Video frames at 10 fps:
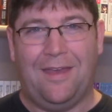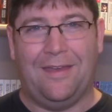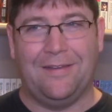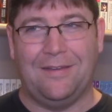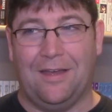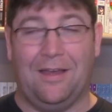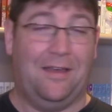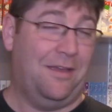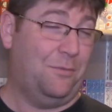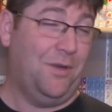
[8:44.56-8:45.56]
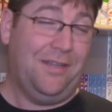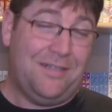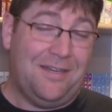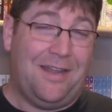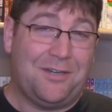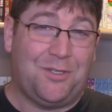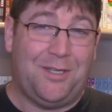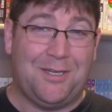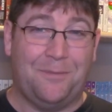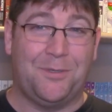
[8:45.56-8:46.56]
And I really did
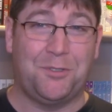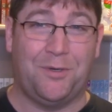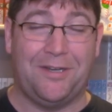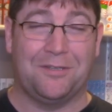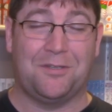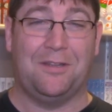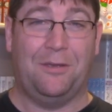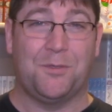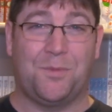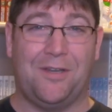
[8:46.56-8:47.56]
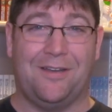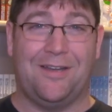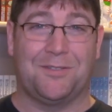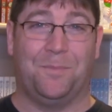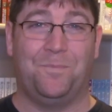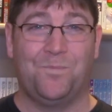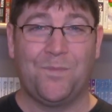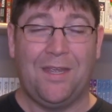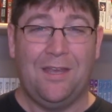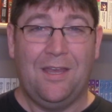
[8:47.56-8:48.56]
actually end up enjoying it. So that was pretty awesome.
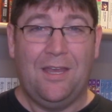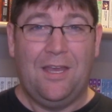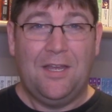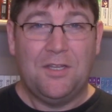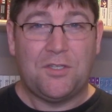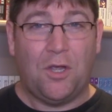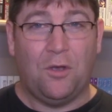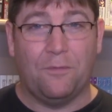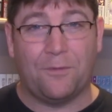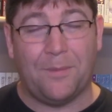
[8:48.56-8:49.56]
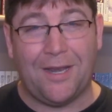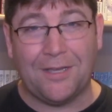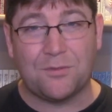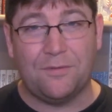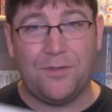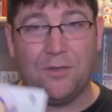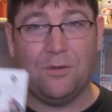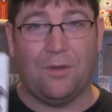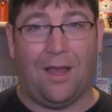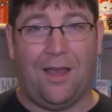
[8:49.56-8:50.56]
So for my next
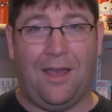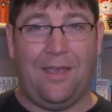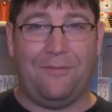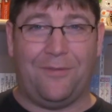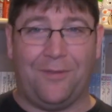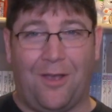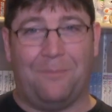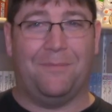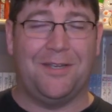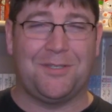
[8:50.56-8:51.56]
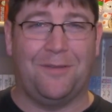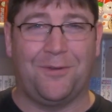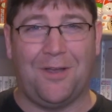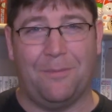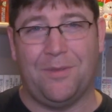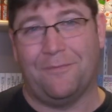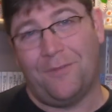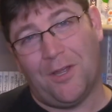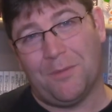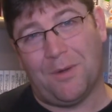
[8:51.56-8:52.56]
review, I've gotten myself a copy of
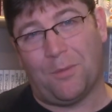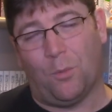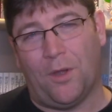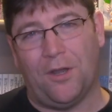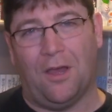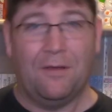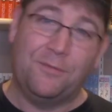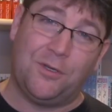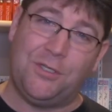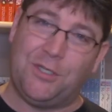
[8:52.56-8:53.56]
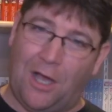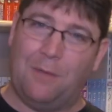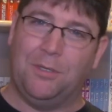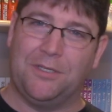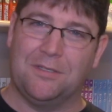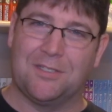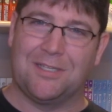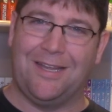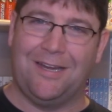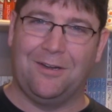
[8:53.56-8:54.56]
volume number one of Goblin
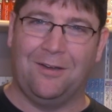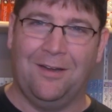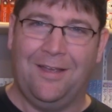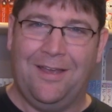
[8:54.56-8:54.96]
Slayer.